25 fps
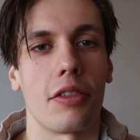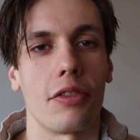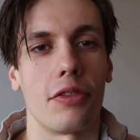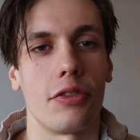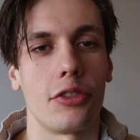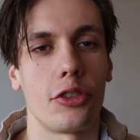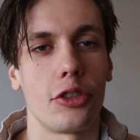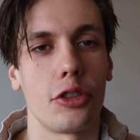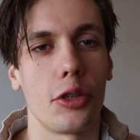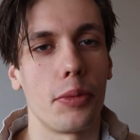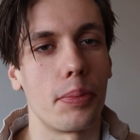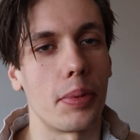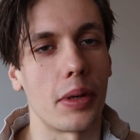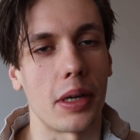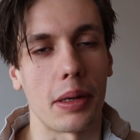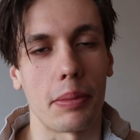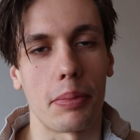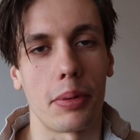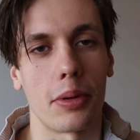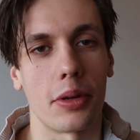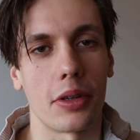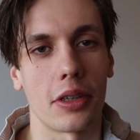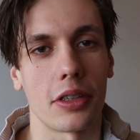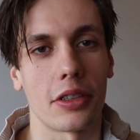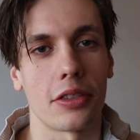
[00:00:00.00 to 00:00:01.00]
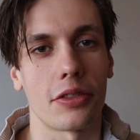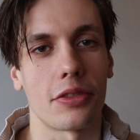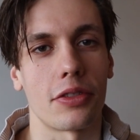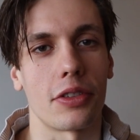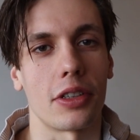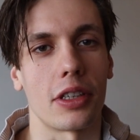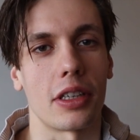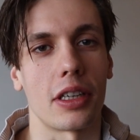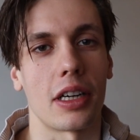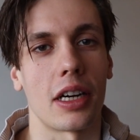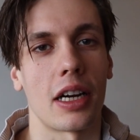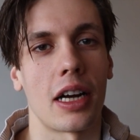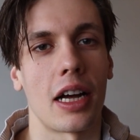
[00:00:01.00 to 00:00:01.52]
super important
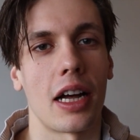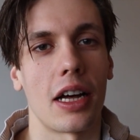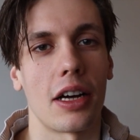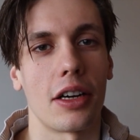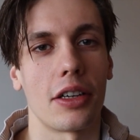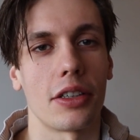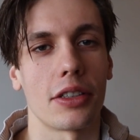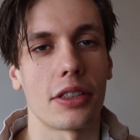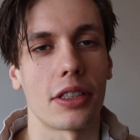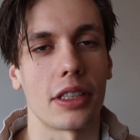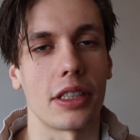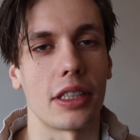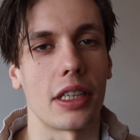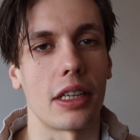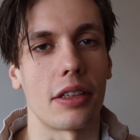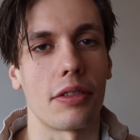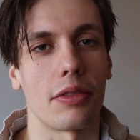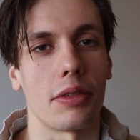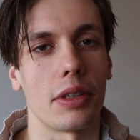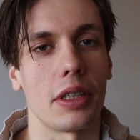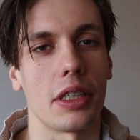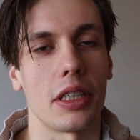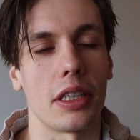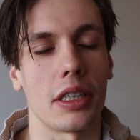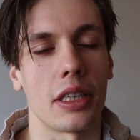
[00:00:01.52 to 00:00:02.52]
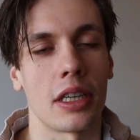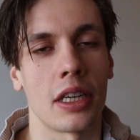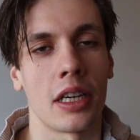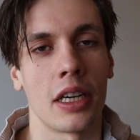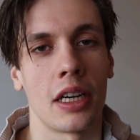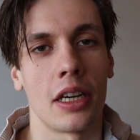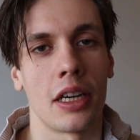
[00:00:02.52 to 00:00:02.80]
for our health and that we